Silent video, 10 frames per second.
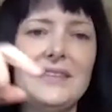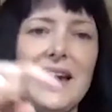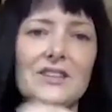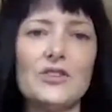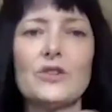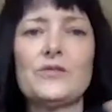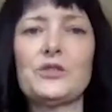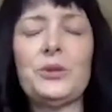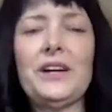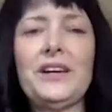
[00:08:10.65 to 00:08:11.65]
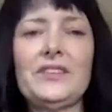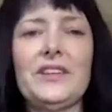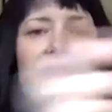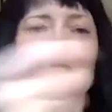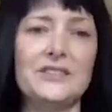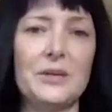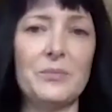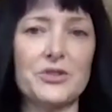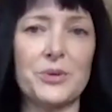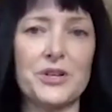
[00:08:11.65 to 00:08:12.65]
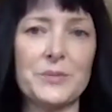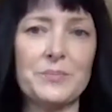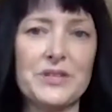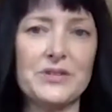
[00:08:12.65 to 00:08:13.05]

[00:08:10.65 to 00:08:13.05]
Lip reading: that nerve supply is like on a dimmer switch.